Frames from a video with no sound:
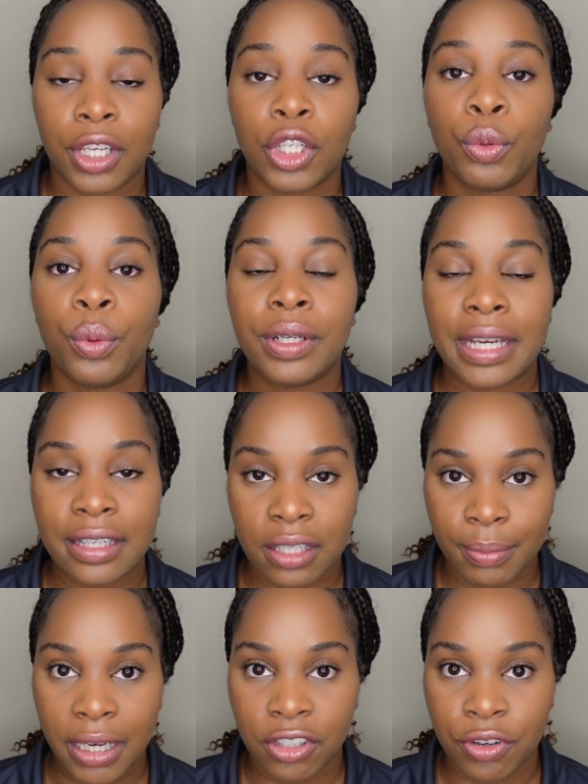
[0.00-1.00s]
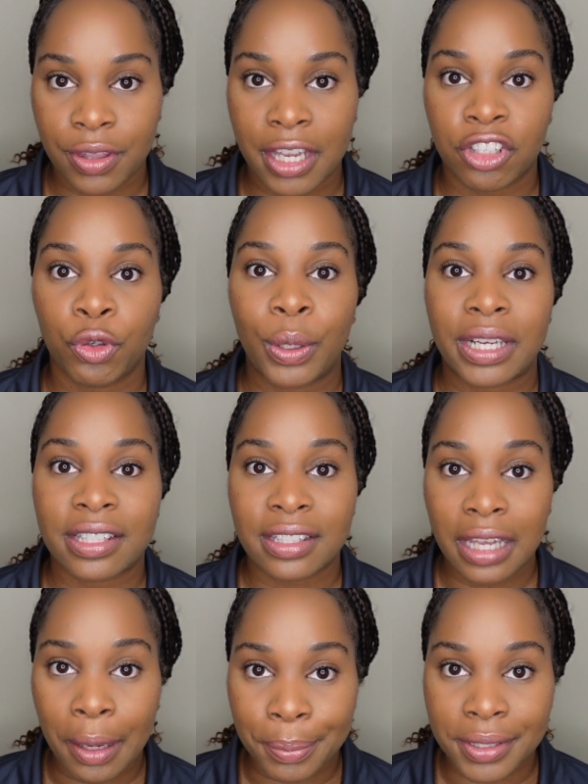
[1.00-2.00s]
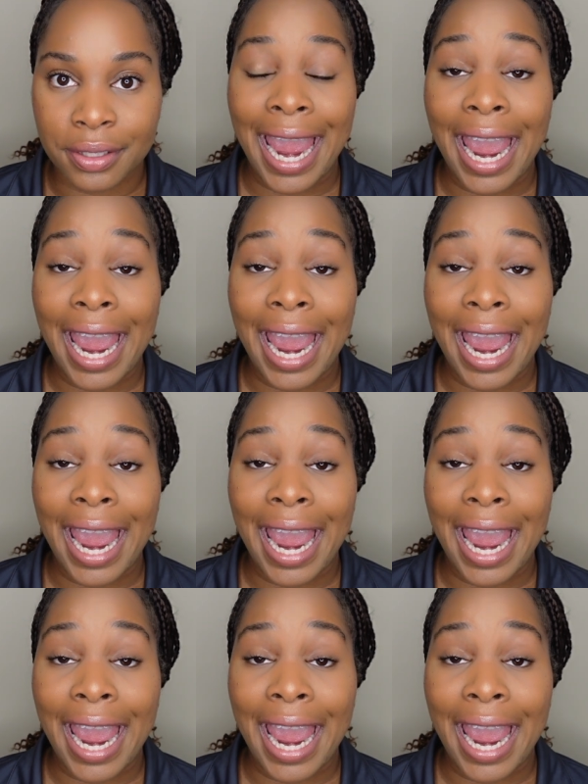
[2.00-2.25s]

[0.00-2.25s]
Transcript: You will need to make sure that you accept